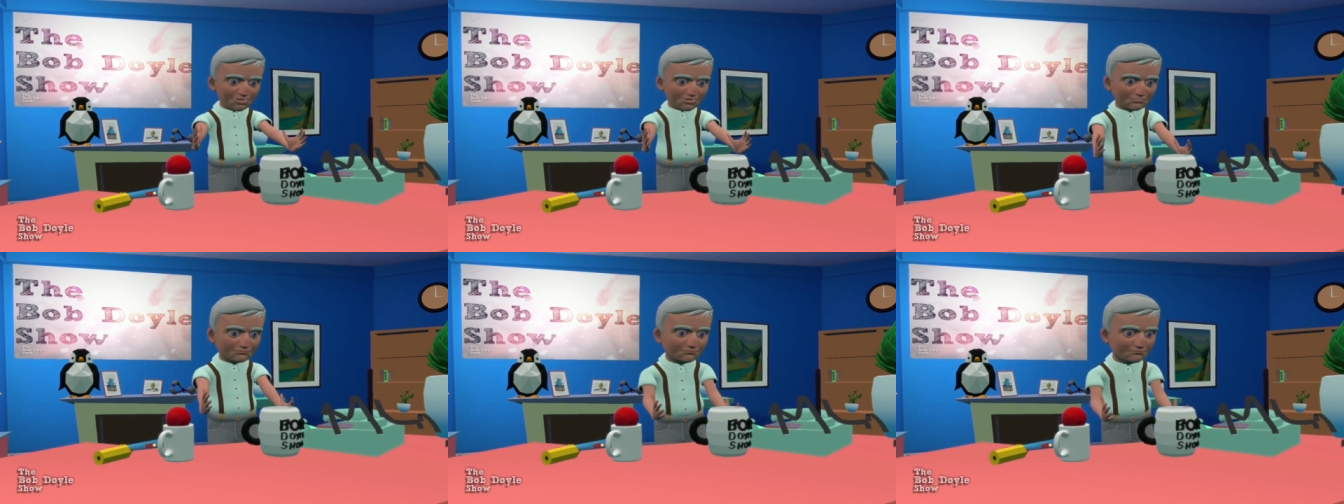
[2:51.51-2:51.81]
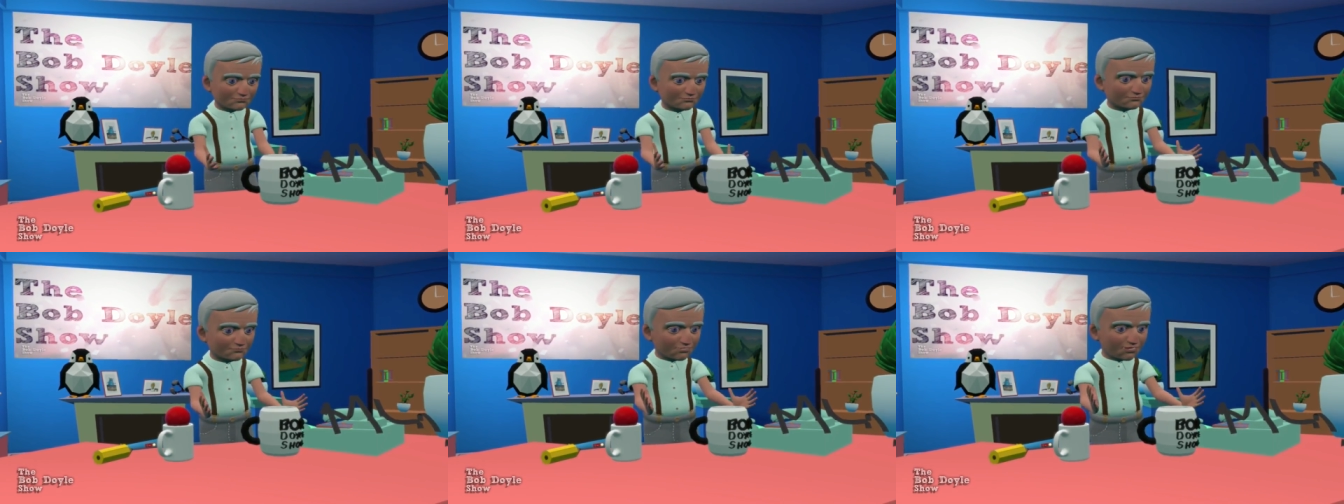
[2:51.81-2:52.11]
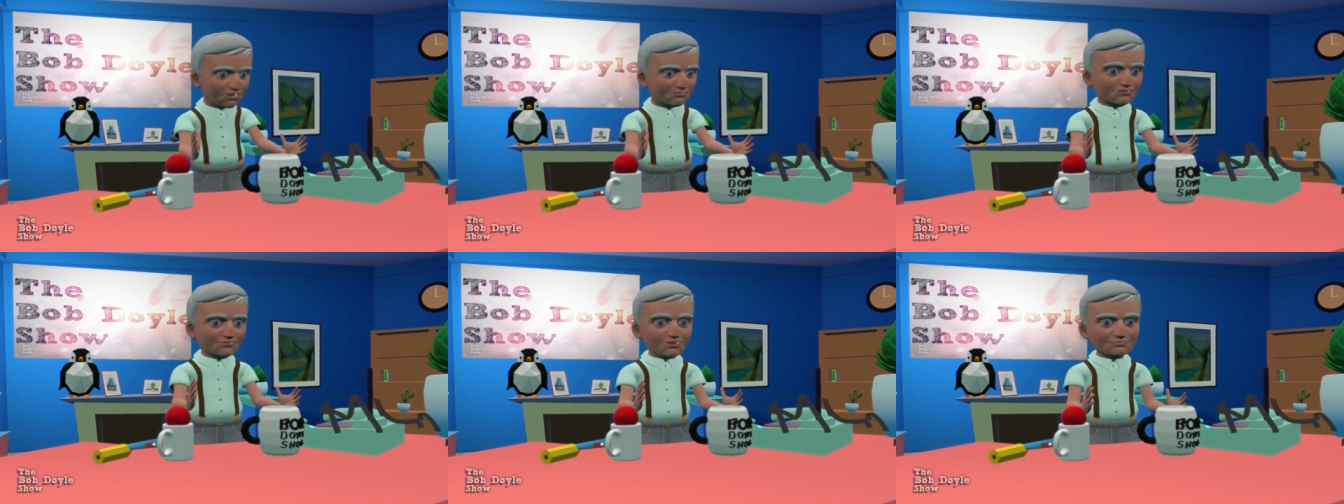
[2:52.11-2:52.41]
I'm going to
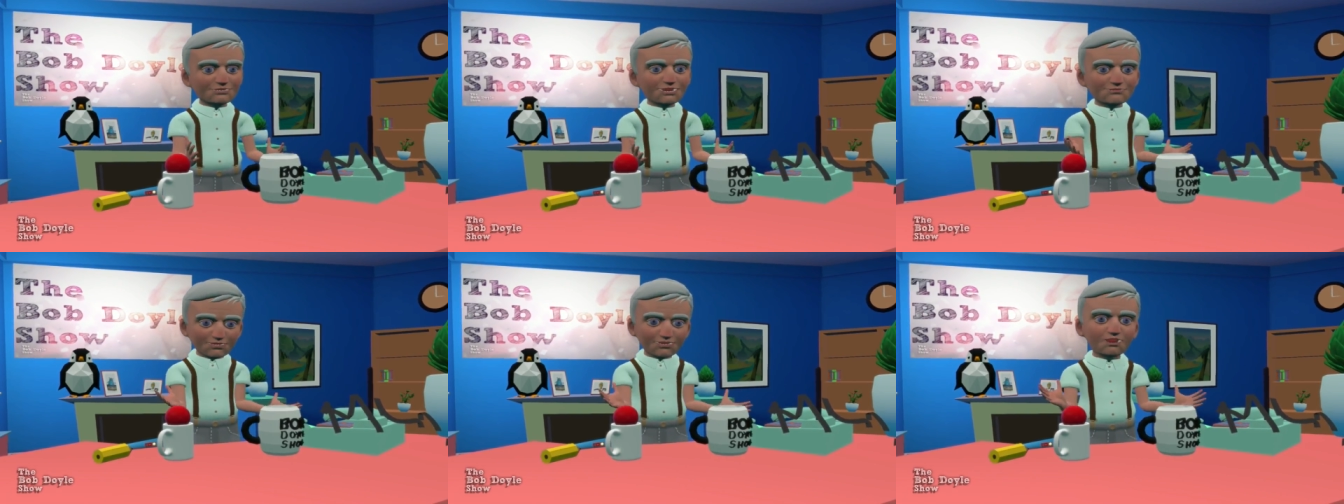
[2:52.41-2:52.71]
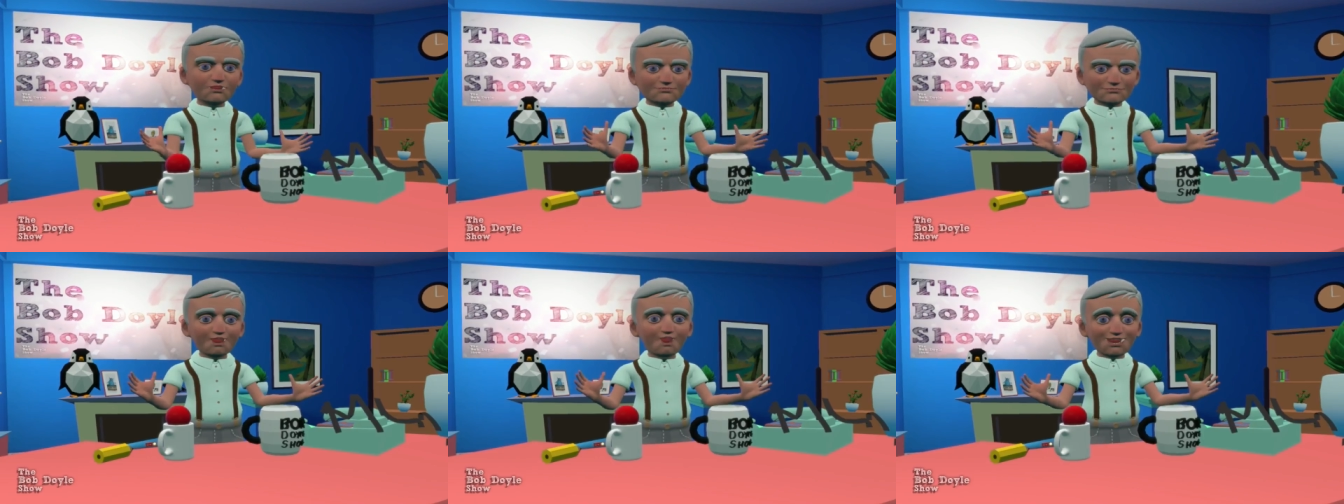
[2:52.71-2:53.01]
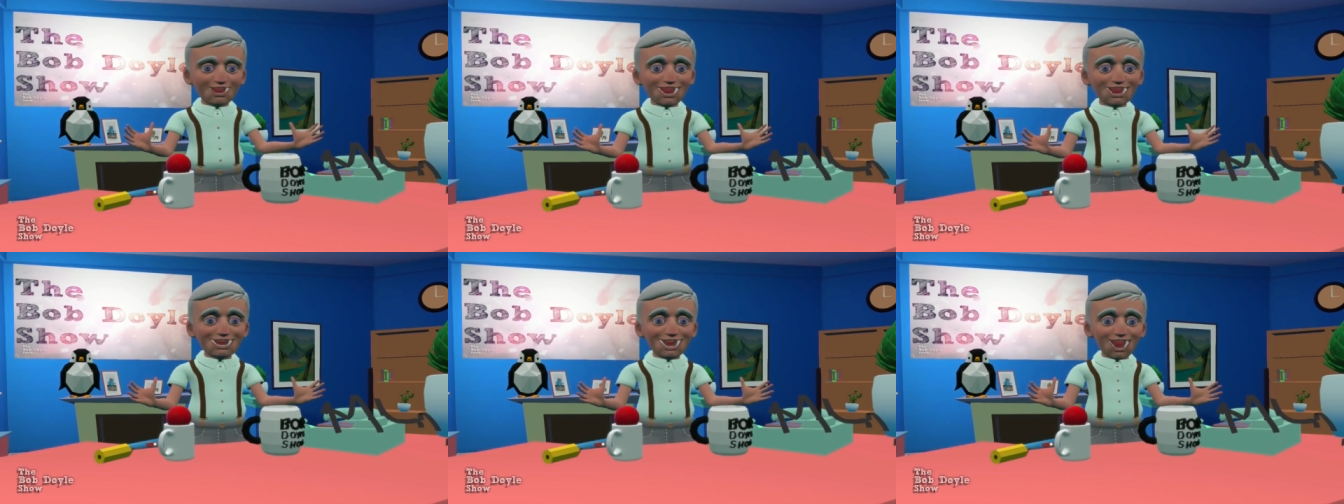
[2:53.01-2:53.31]
kind of nerd out
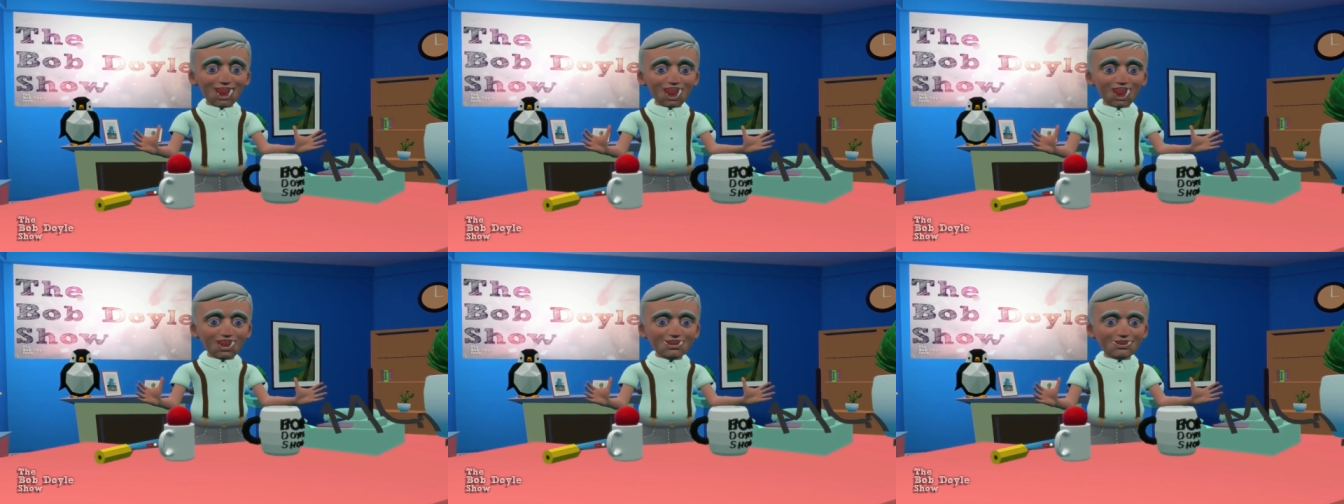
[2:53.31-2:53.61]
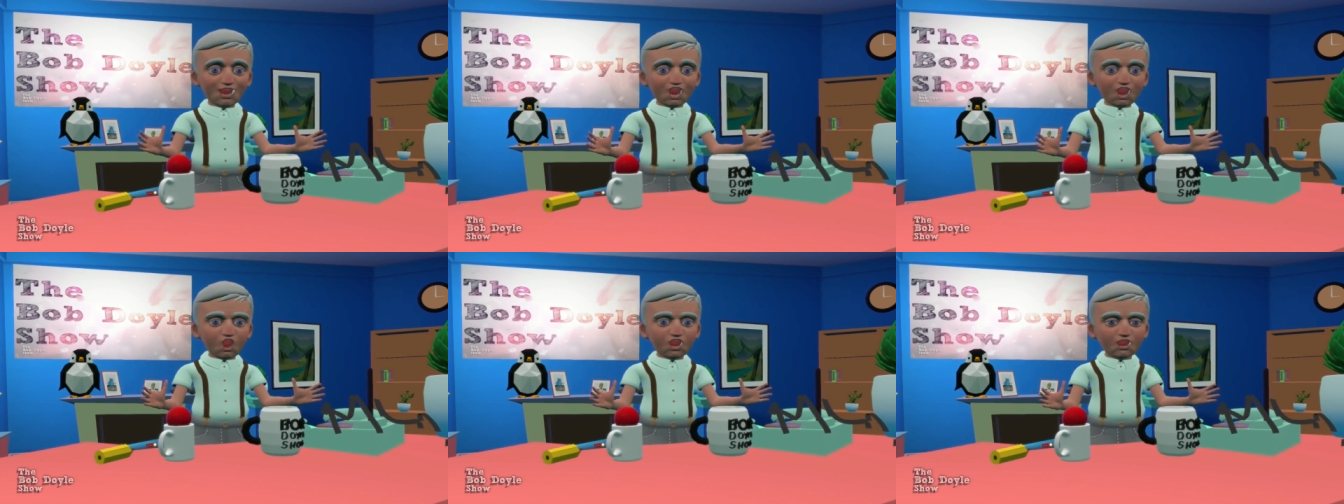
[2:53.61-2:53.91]
on you a little bit.